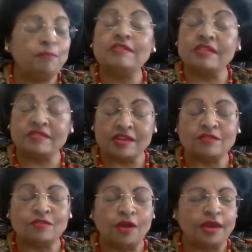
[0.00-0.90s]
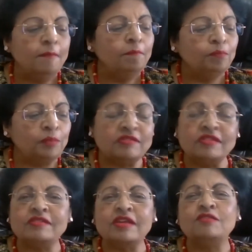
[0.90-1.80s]
Persistence,
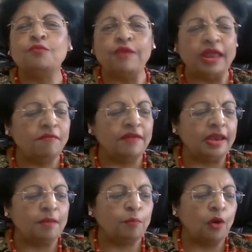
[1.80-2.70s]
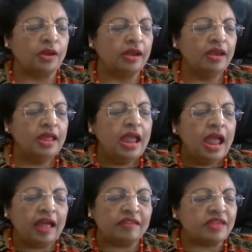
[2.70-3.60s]
Persistence, very, very important.
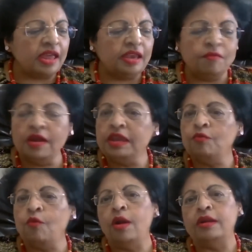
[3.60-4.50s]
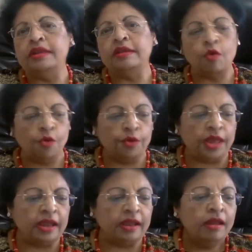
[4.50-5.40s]
Ask anyone involved in
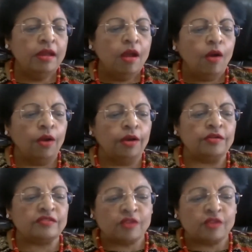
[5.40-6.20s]
coding or